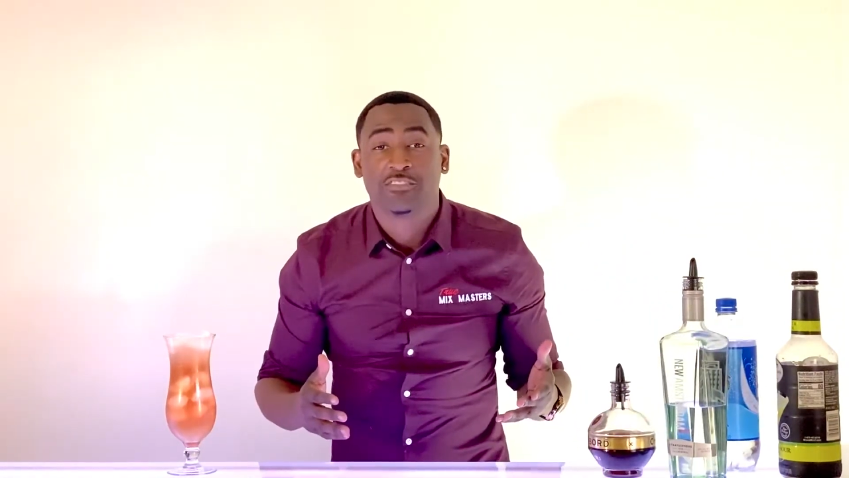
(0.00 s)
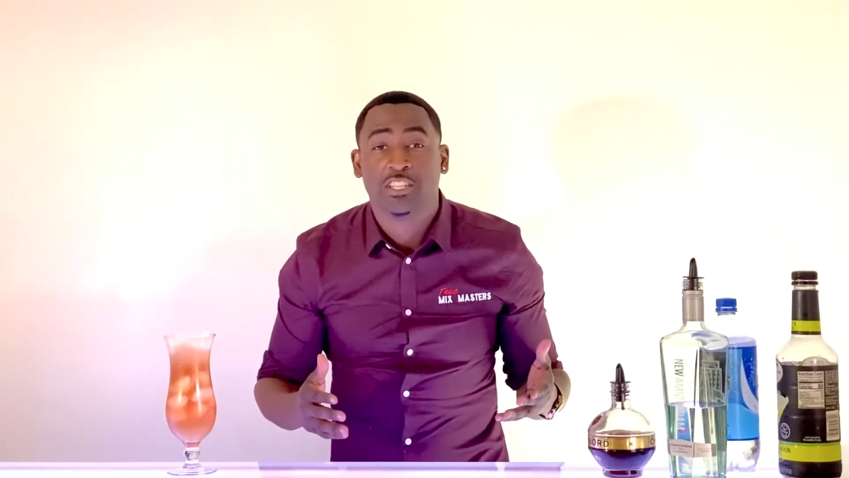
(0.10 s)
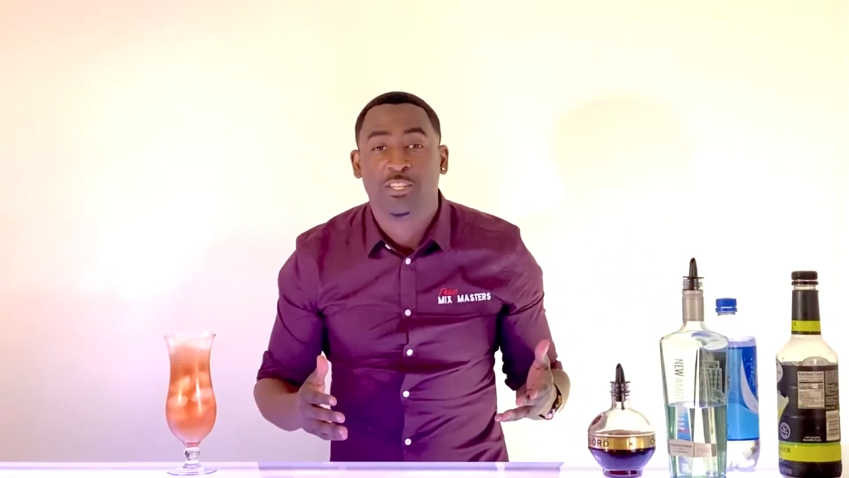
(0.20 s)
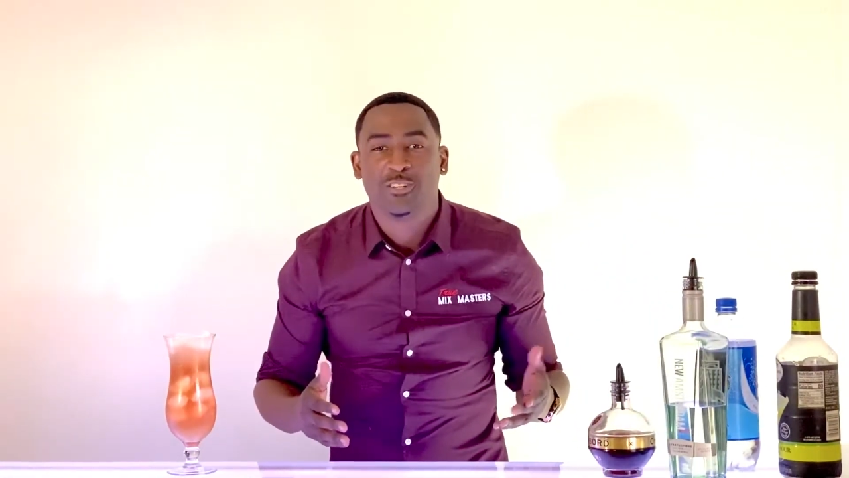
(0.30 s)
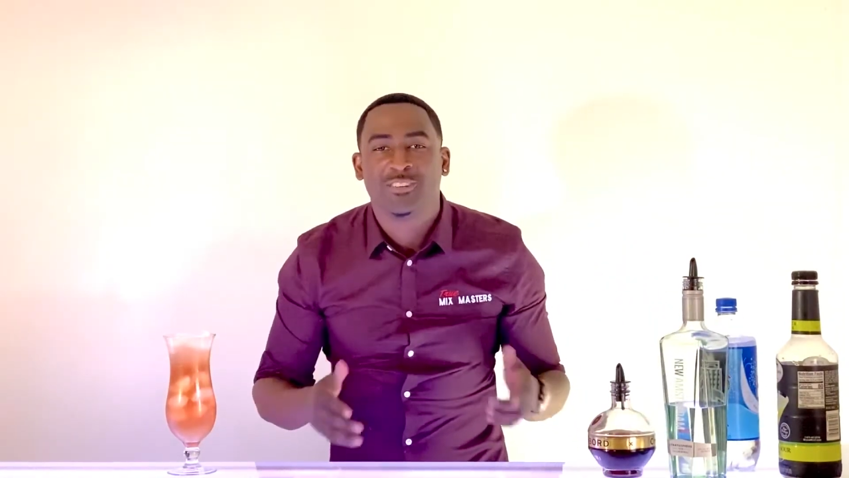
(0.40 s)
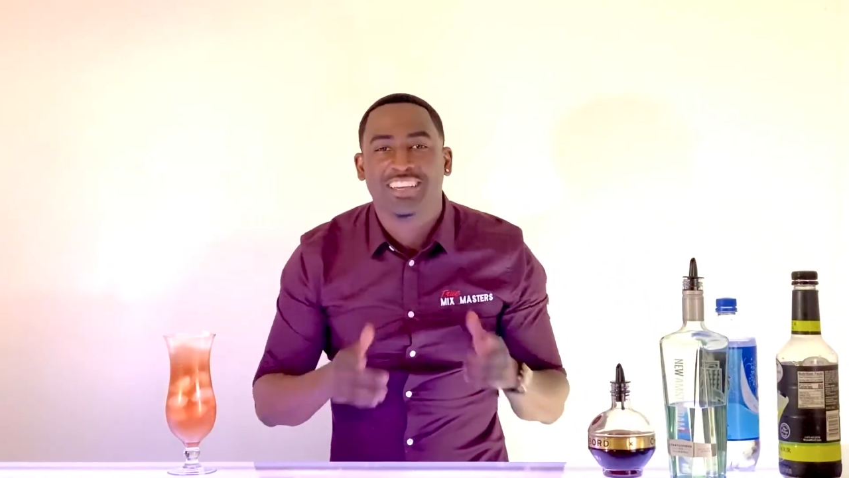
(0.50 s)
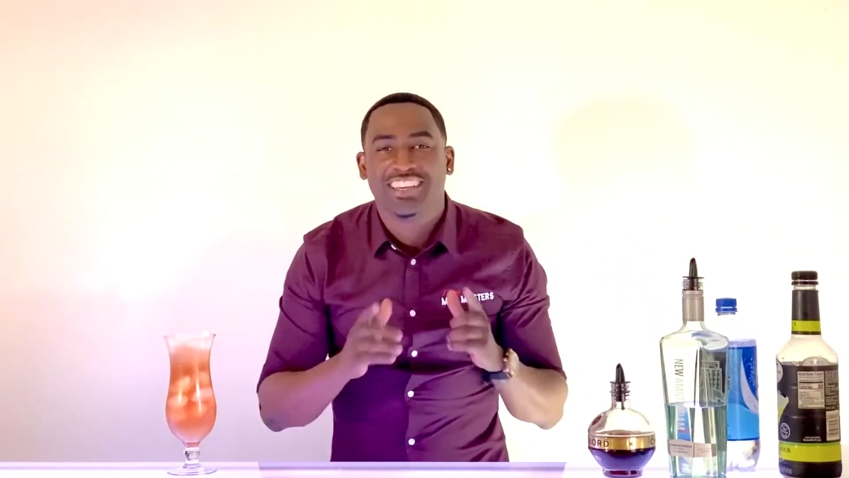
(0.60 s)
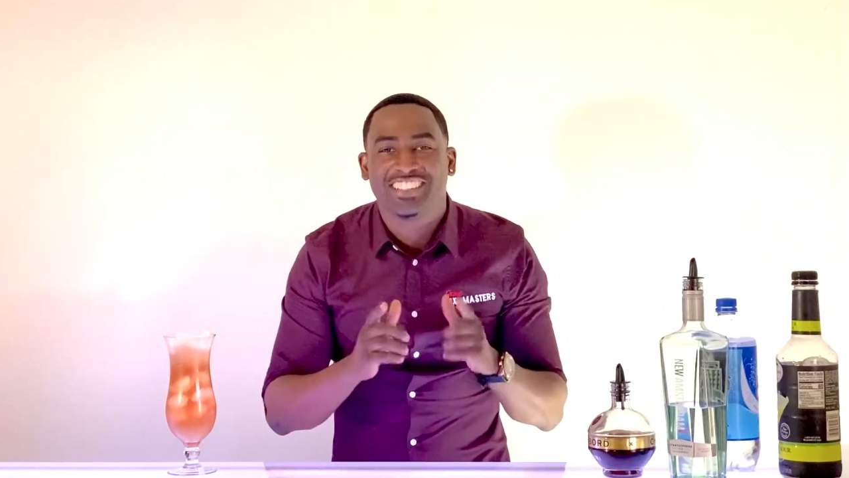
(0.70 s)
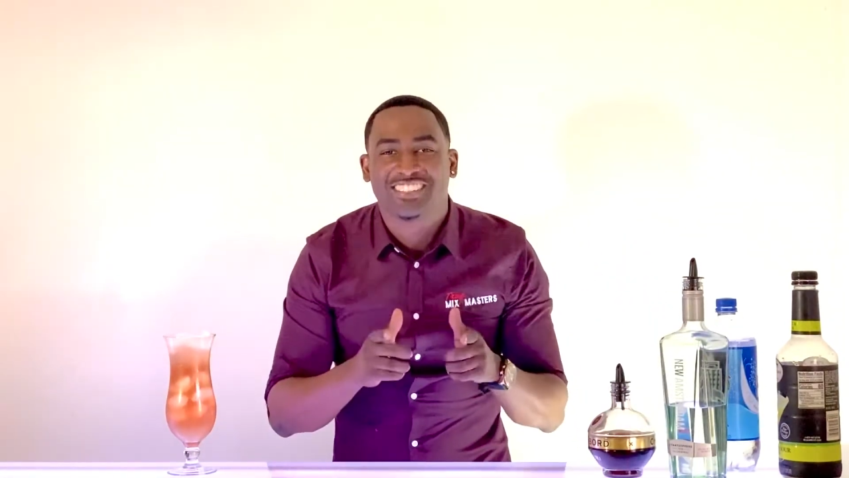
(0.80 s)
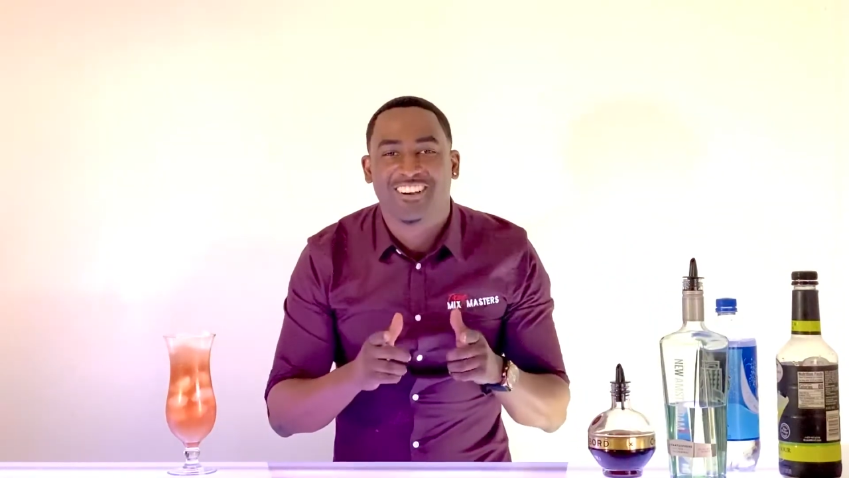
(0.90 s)
to do
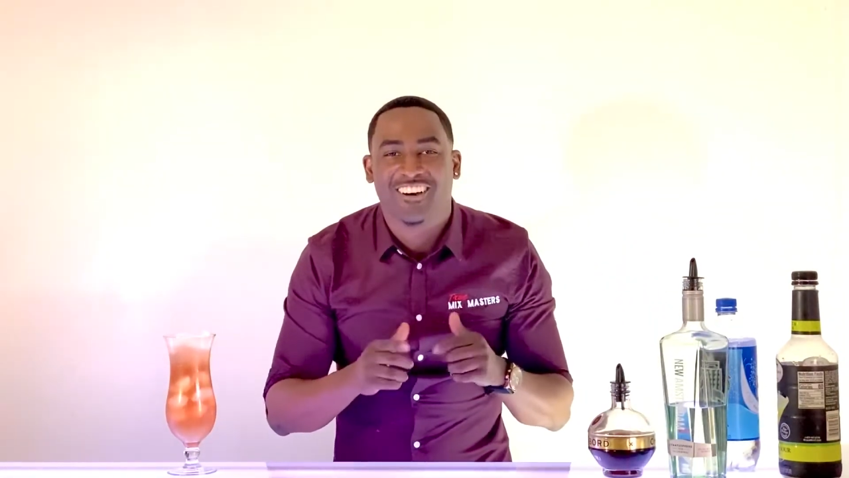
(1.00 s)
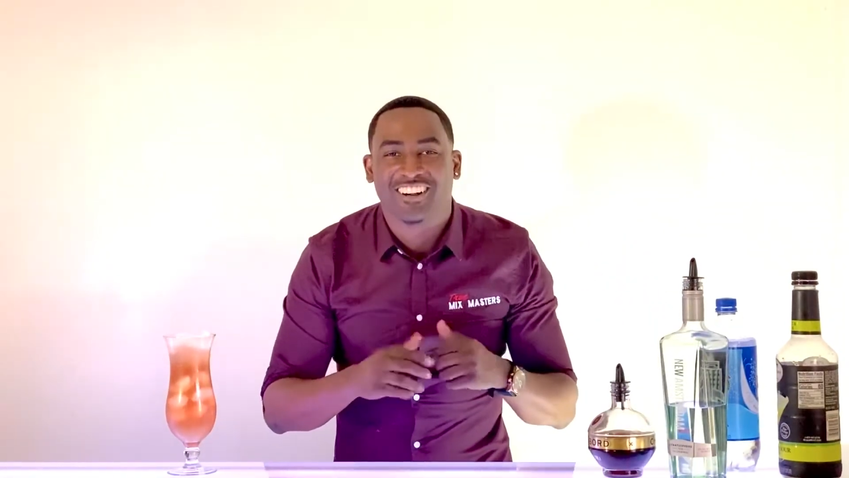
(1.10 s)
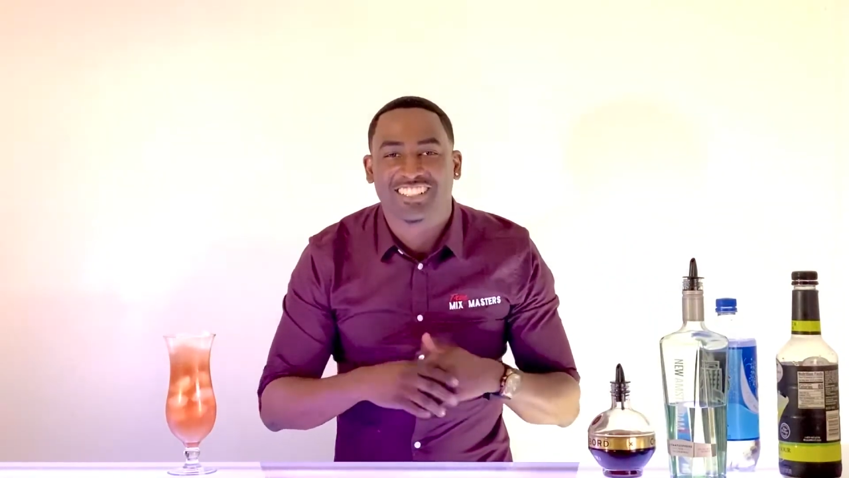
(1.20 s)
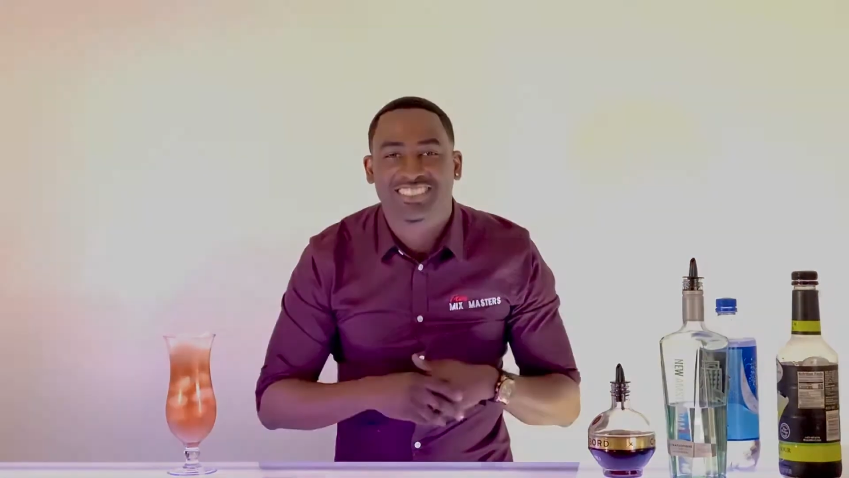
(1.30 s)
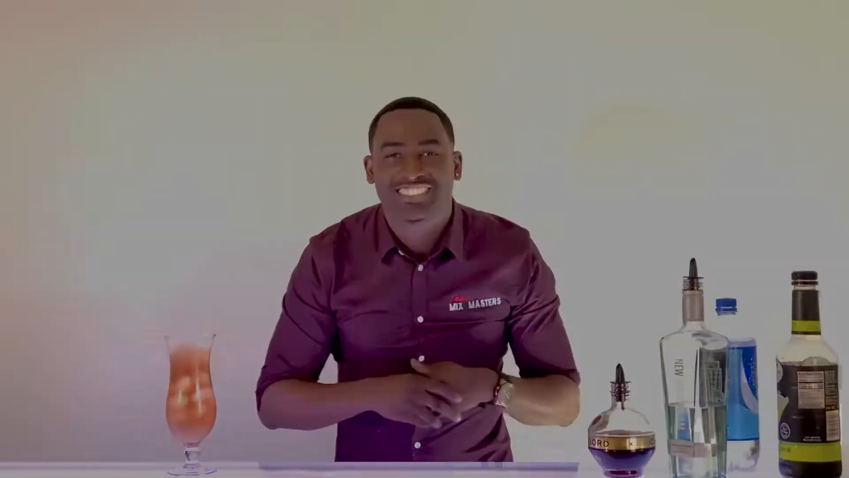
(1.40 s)
is garnish.